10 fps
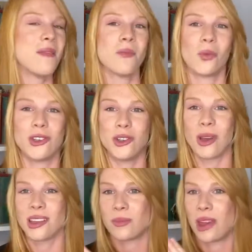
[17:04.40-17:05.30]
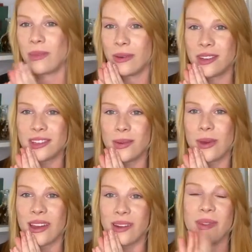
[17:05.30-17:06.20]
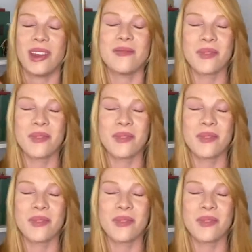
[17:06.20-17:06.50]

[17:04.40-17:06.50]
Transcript: which you guys might be able to see behind me,